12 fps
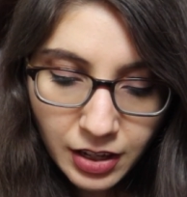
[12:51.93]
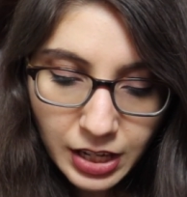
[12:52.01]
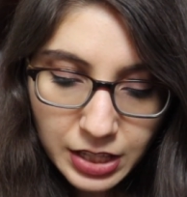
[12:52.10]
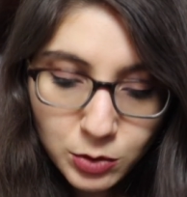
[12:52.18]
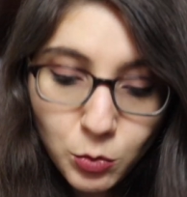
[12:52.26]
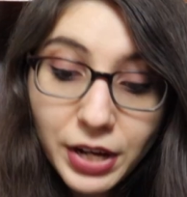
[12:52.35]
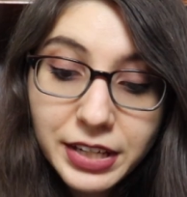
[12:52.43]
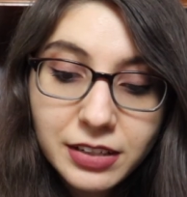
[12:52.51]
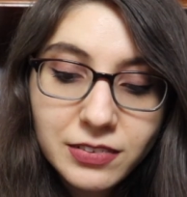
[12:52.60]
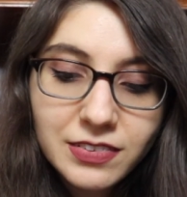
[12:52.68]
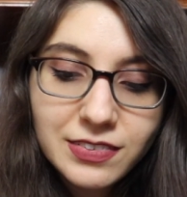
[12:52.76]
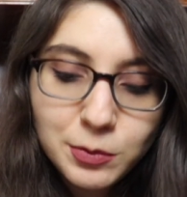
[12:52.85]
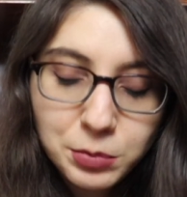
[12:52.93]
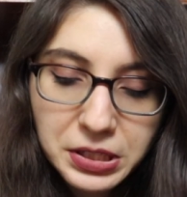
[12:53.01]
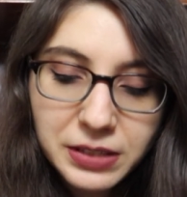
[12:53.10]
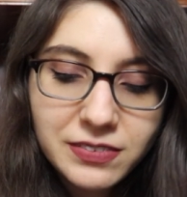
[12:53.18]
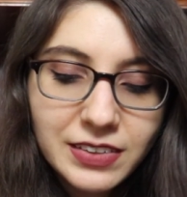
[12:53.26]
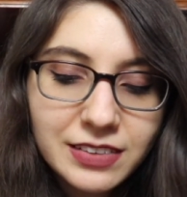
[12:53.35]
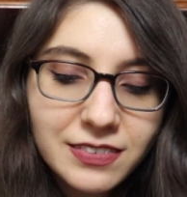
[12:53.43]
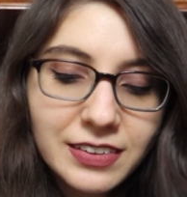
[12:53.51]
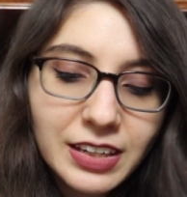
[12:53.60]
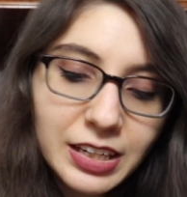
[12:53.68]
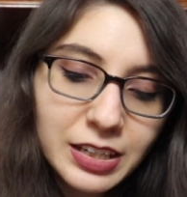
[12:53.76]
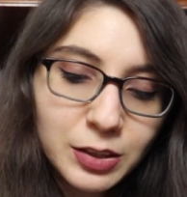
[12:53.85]
And the wilds is a place that's
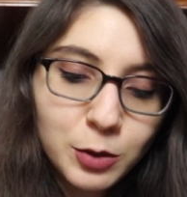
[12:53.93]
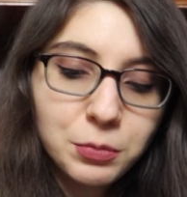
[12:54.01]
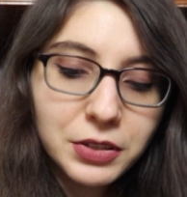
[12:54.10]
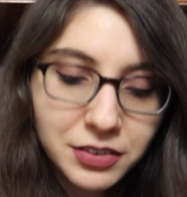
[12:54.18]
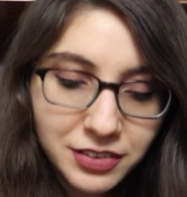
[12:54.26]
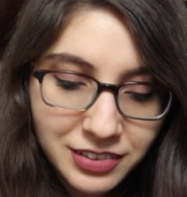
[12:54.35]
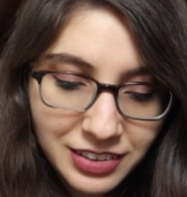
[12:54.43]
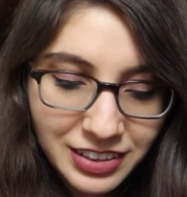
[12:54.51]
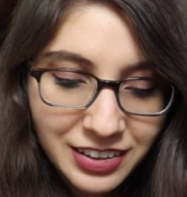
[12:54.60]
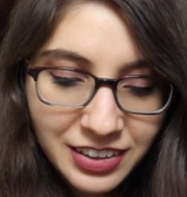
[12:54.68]
in the book.